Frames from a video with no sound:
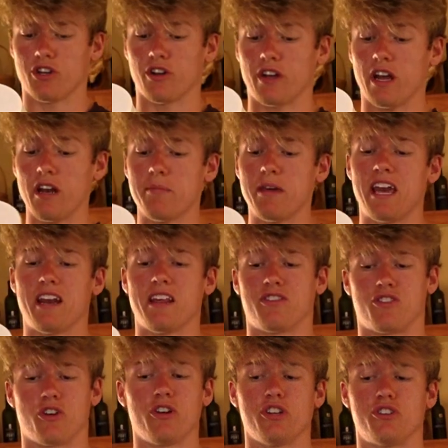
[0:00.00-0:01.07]
you're gonna be getting
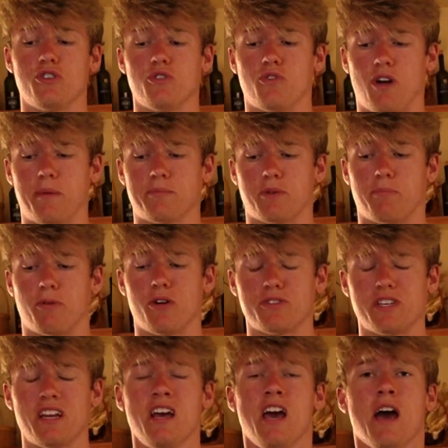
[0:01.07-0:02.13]
32 grams of
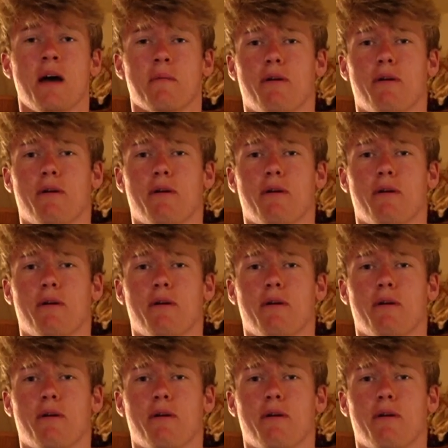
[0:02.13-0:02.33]
protein,